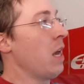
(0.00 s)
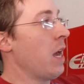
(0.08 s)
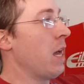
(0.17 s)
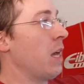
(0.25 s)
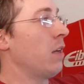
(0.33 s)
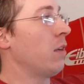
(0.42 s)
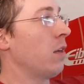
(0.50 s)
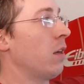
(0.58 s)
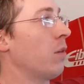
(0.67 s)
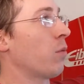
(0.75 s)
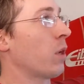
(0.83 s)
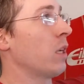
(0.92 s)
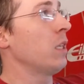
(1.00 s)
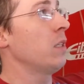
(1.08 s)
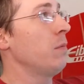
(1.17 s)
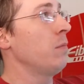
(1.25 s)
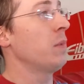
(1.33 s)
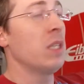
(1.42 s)
and uh, we're
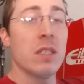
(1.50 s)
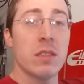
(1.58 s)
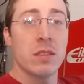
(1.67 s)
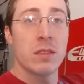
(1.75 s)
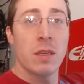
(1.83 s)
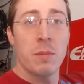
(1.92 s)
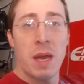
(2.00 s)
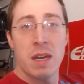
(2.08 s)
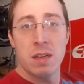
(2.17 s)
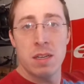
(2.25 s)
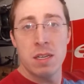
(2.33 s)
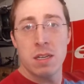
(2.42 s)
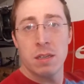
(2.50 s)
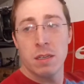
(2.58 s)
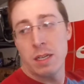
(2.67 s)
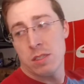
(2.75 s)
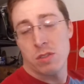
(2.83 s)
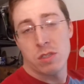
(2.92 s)
going to get this thing mounted in here
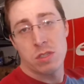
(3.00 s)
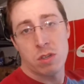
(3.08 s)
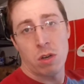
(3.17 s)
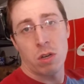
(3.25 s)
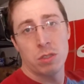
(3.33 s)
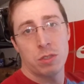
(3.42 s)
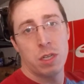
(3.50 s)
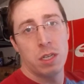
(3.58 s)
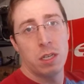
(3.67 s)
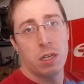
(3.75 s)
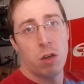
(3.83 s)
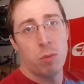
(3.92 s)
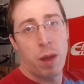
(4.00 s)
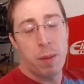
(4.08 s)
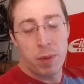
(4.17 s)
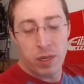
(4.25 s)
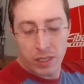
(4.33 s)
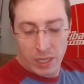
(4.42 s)
tonight so this car is ready to go by
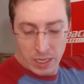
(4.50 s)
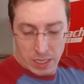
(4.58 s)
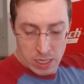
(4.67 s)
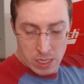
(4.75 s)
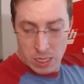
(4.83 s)
Monday.